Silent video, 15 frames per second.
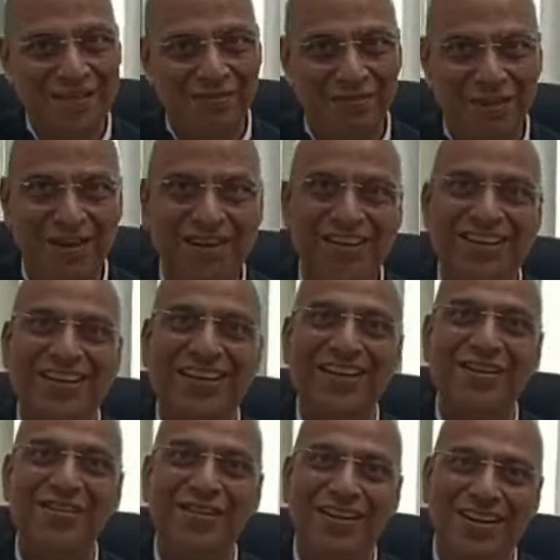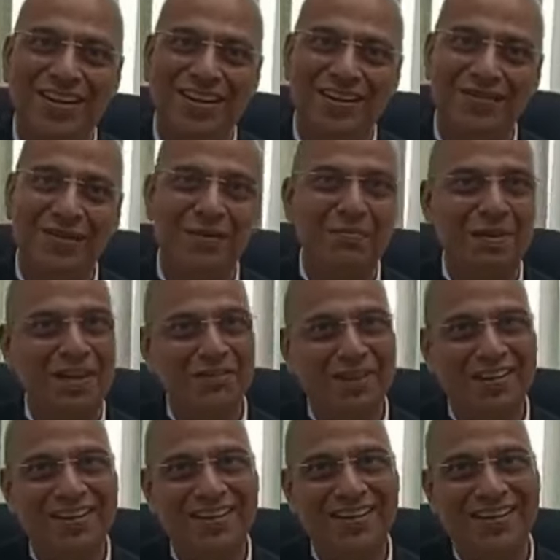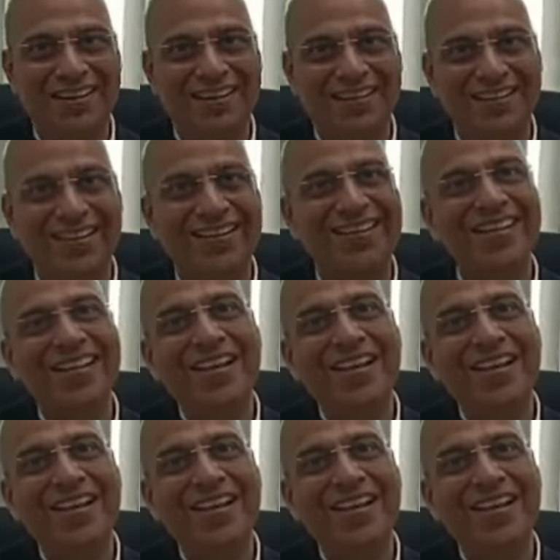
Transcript: work, you know, uh, doing pretty well in, in, career.